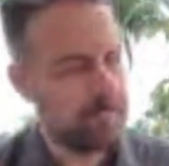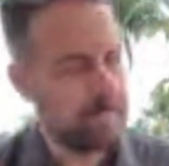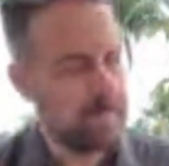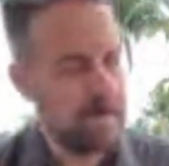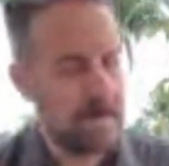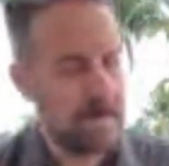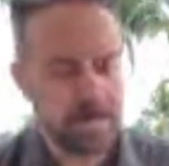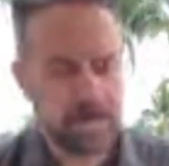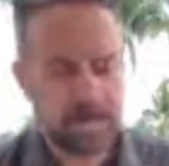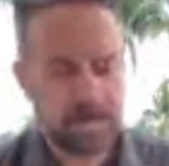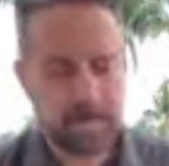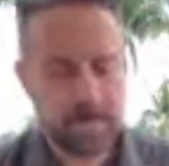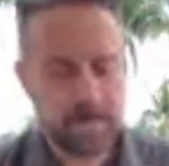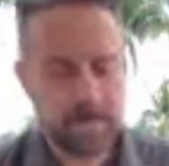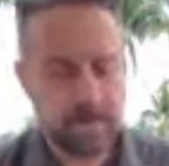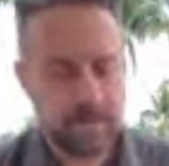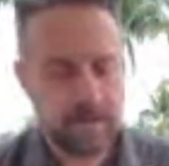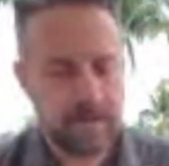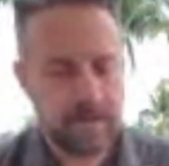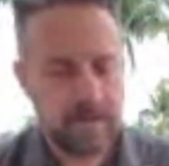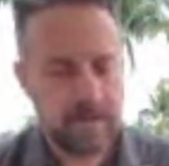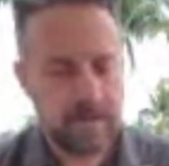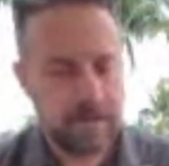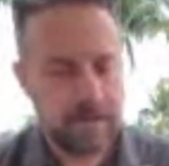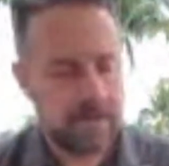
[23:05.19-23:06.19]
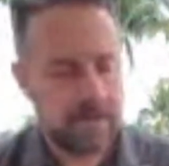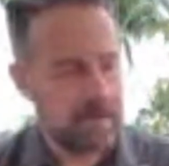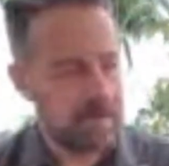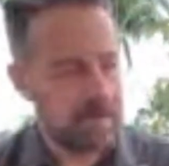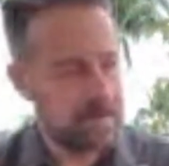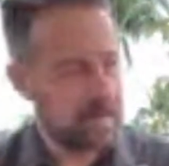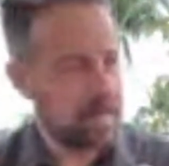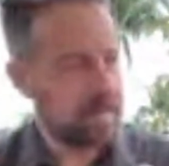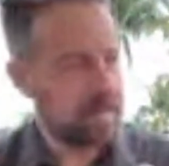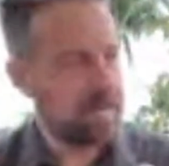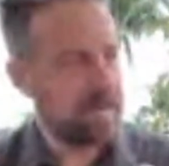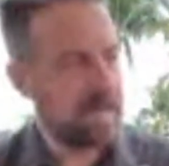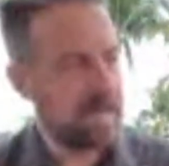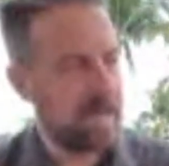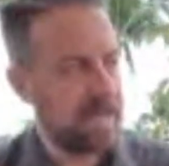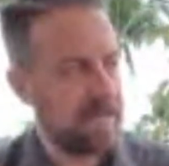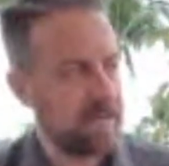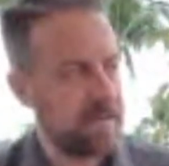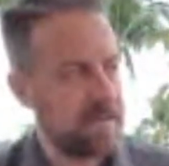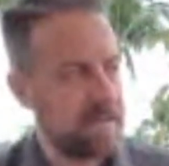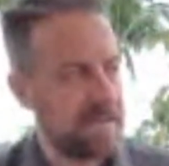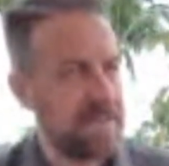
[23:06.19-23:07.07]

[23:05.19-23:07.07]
doctor, let's come together.